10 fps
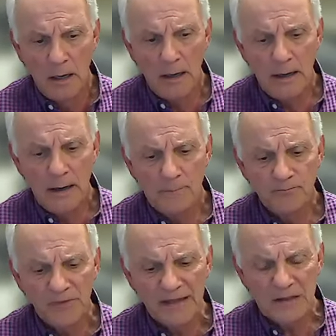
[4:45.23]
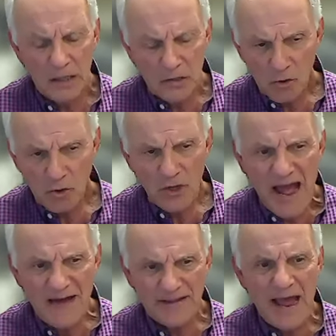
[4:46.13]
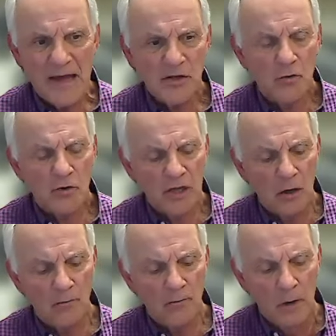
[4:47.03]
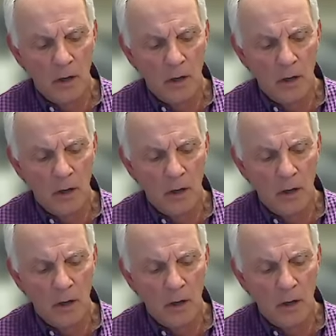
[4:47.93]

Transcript: Um, so you have to ask yourself,